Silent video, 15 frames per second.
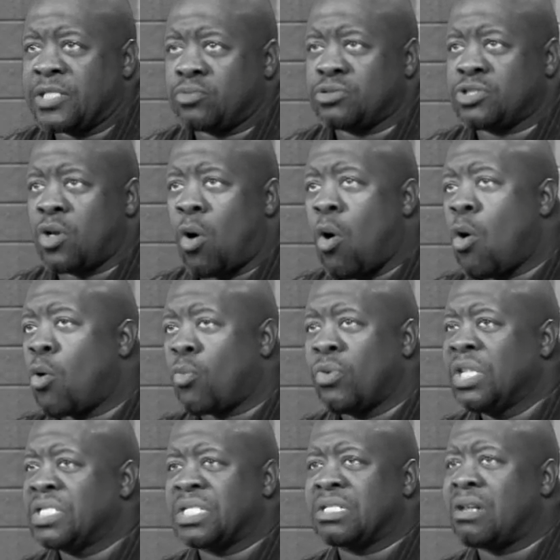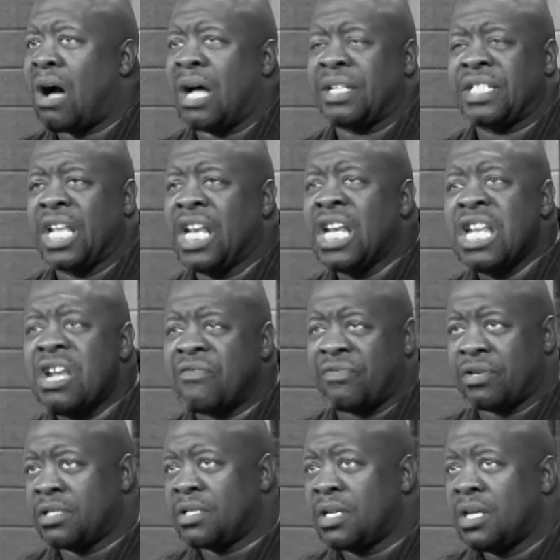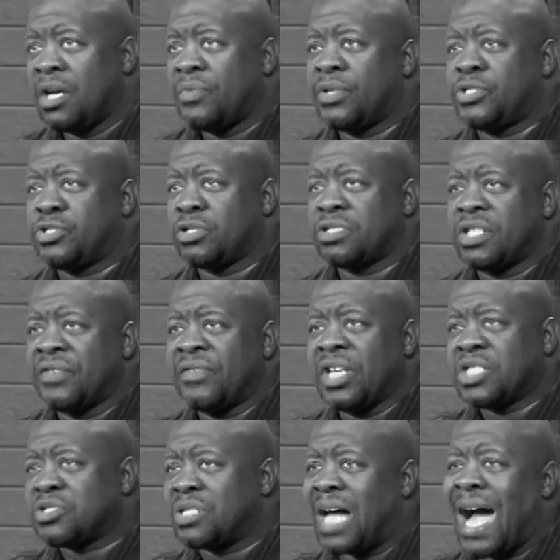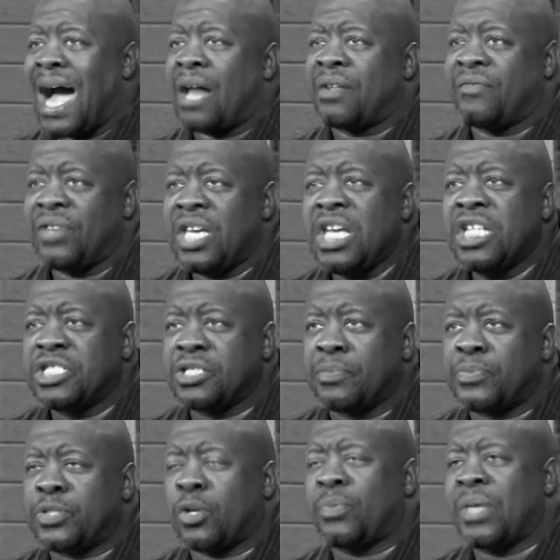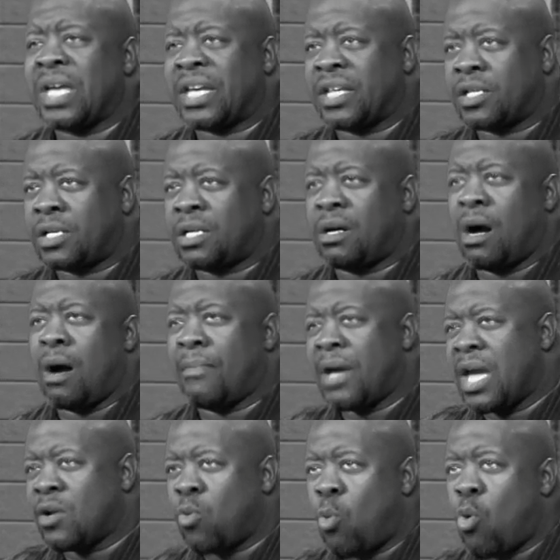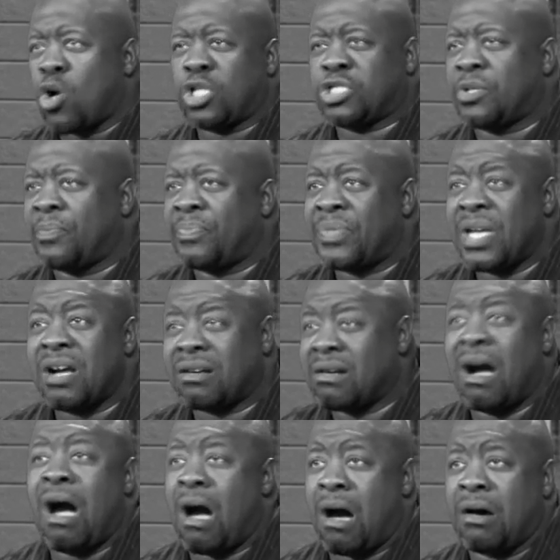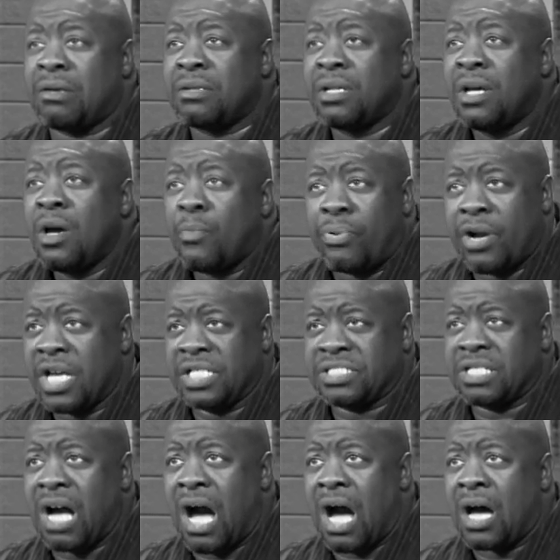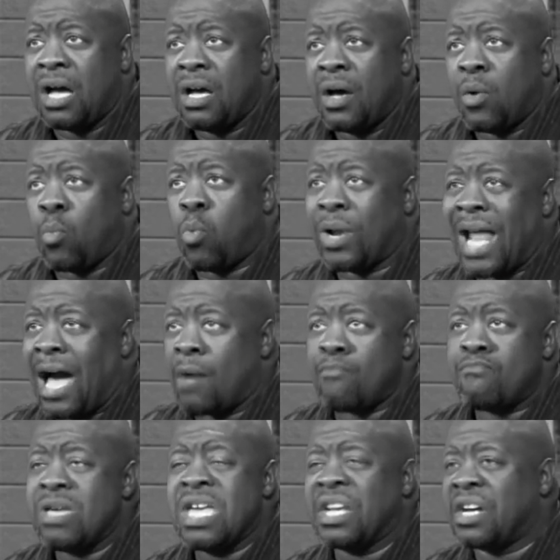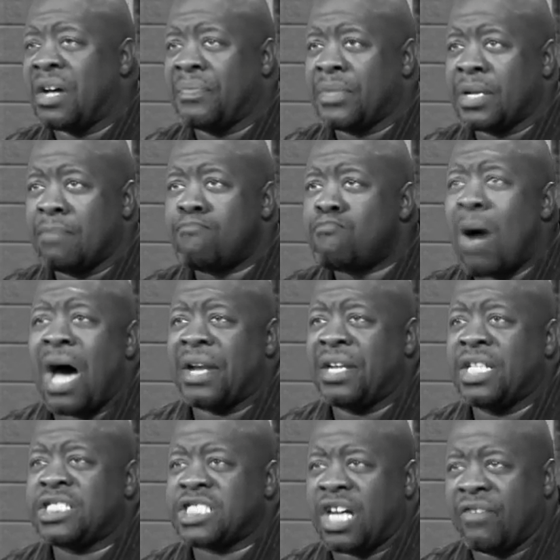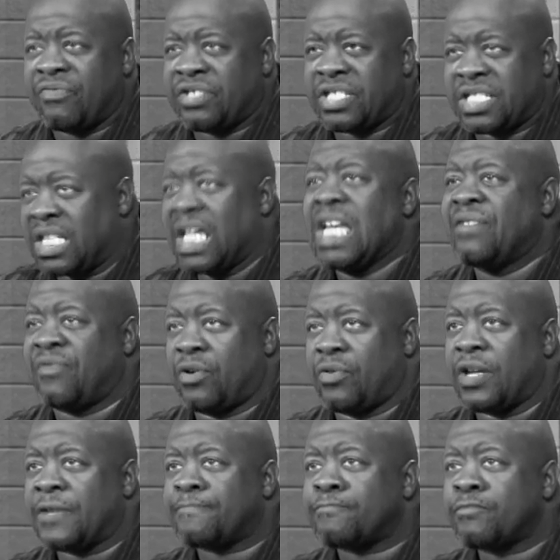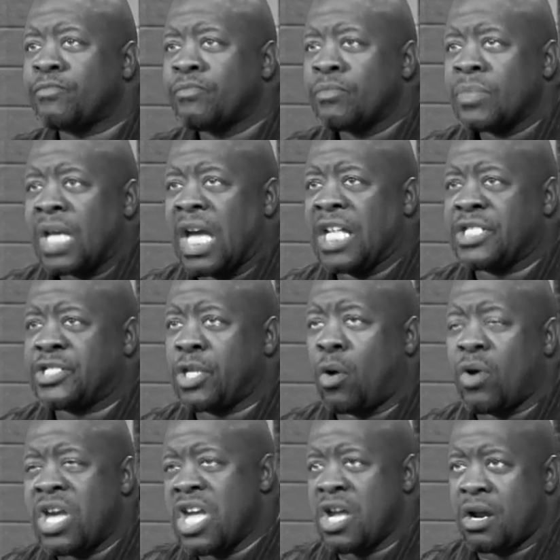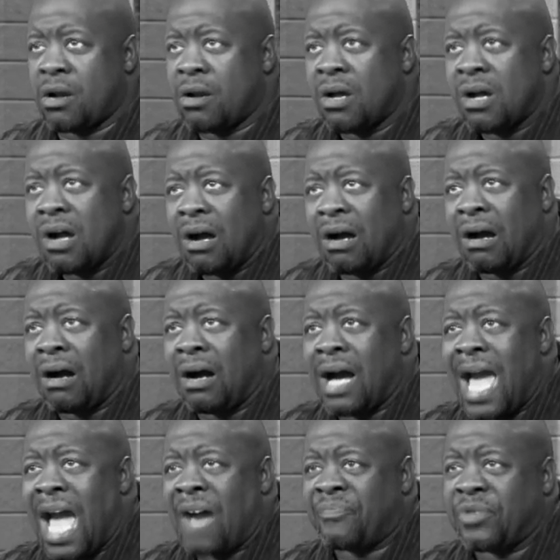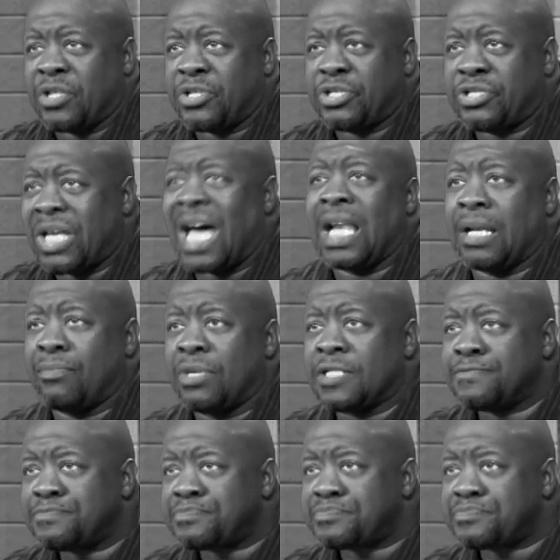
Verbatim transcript: was the whole reason God delivered the children of Israel out of Egypt so they could come and worship their God, praise God, without being under the bondage of slavery. And so here, uh, after Solomon